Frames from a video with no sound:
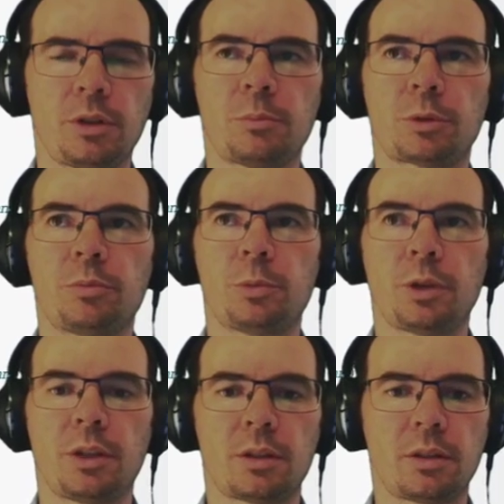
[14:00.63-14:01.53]
of
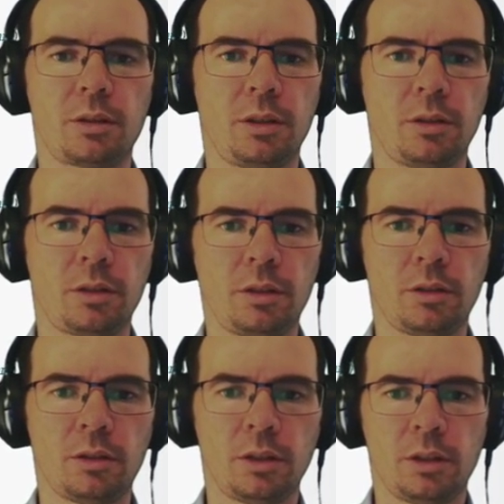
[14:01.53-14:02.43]
points in the
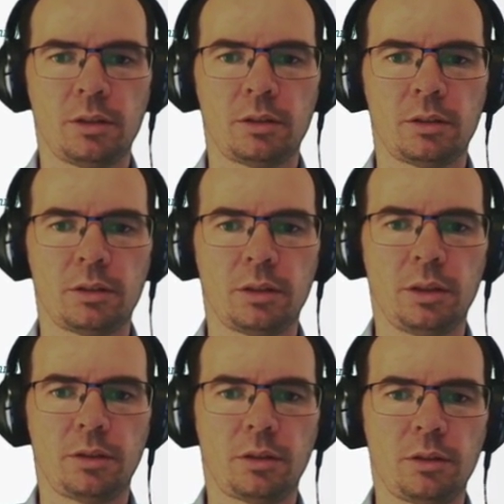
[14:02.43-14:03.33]

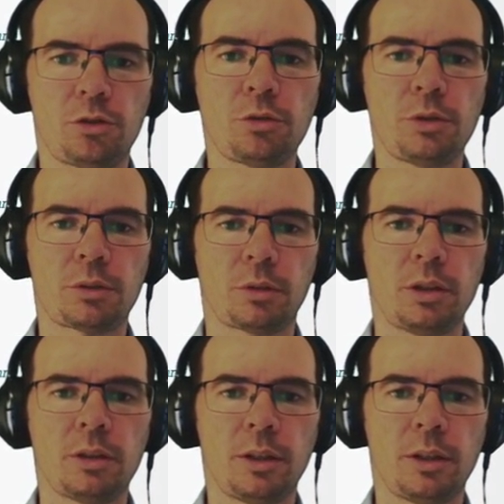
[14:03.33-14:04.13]
choice grid,